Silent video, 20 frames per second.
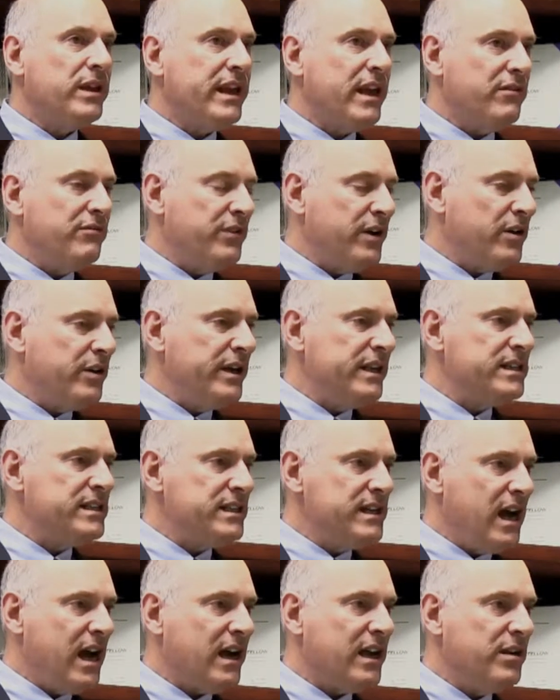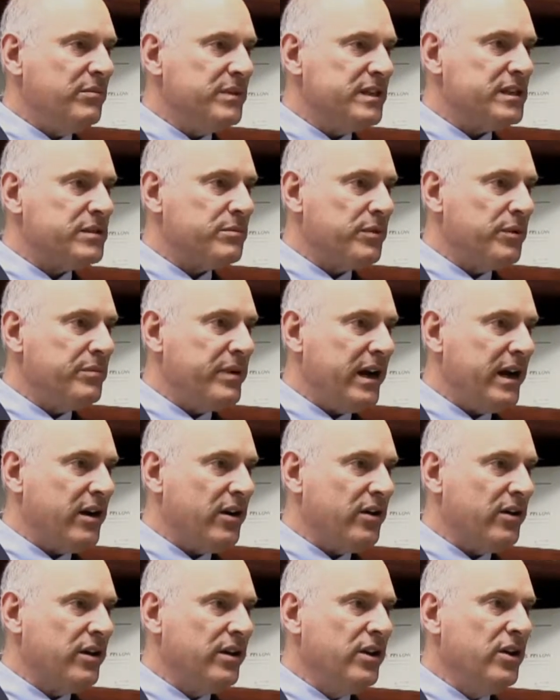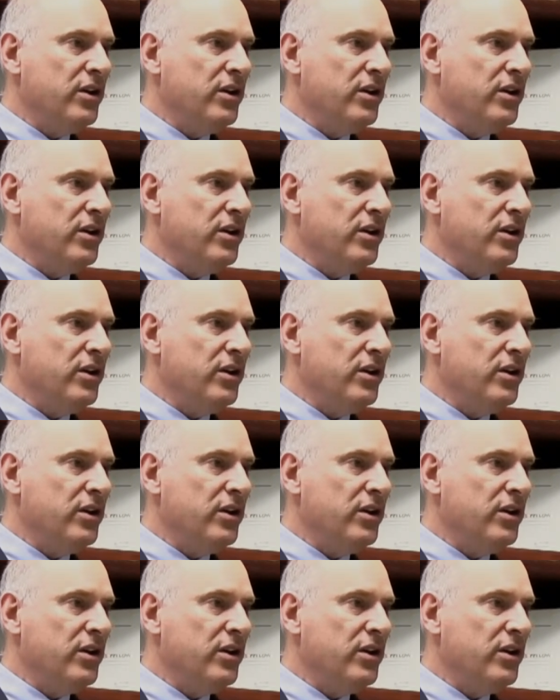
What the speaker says: get various documents prepared,